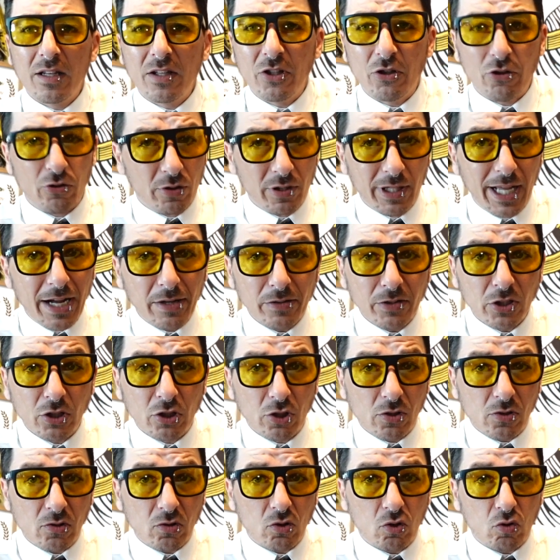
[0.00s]
you're allowed to
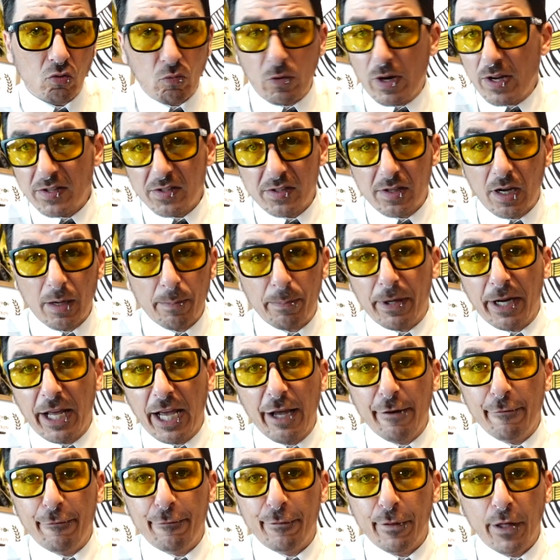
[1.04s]
just dress up and
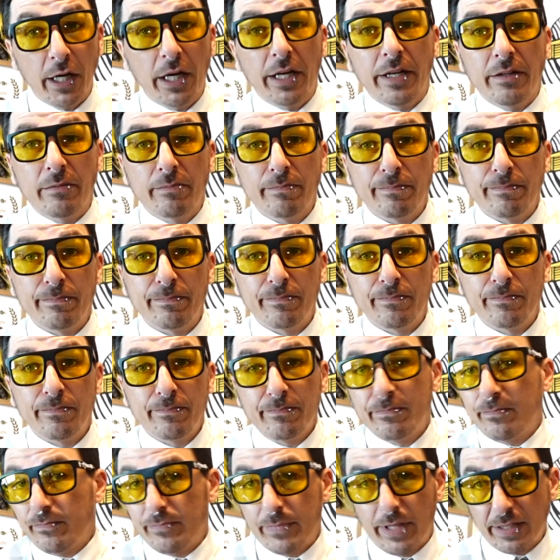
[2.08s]
have fun.
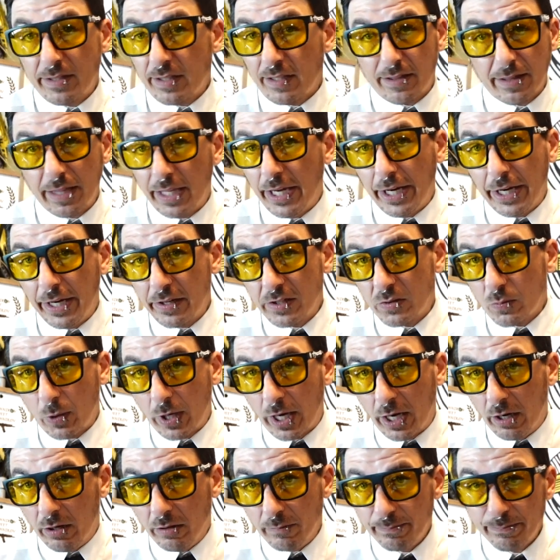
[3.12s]
That's a thing as
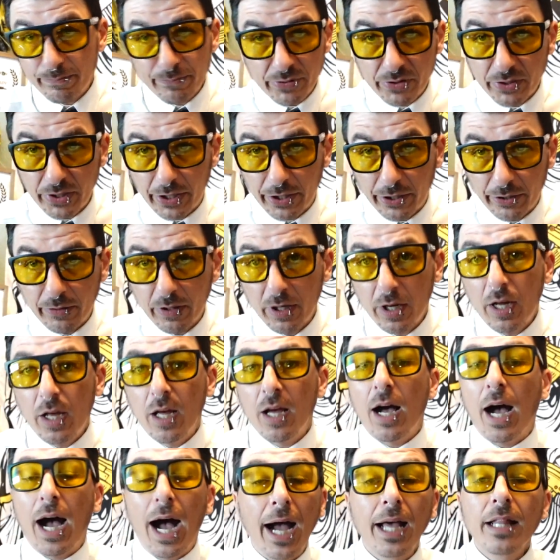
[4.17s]
well. So
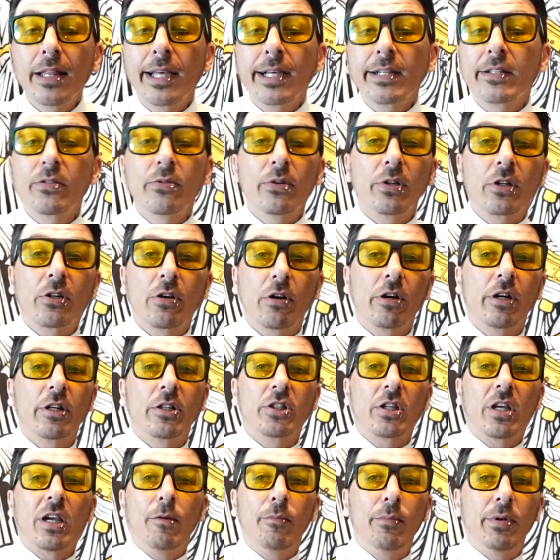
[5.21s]
I like to encourage
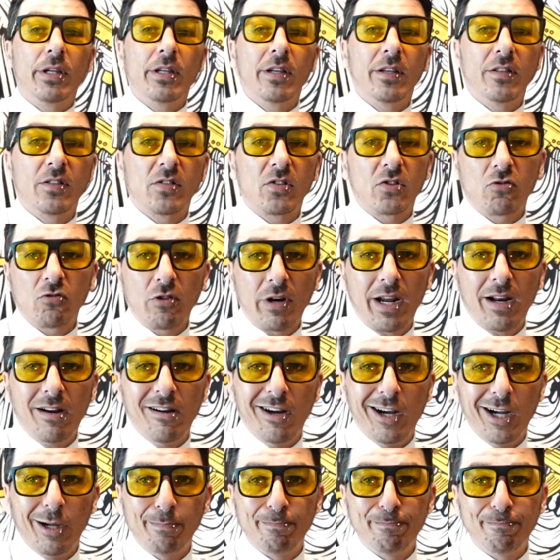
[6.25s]
that because straight
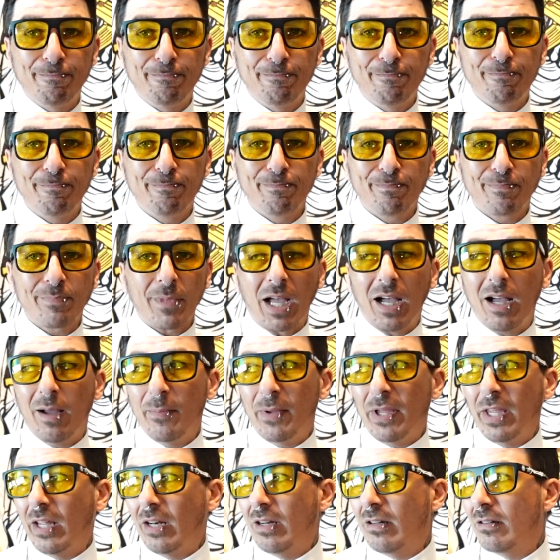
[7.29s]
up, I
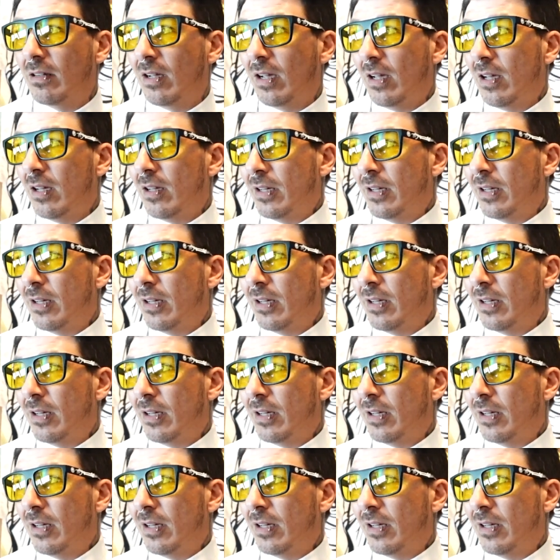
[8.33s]
mean,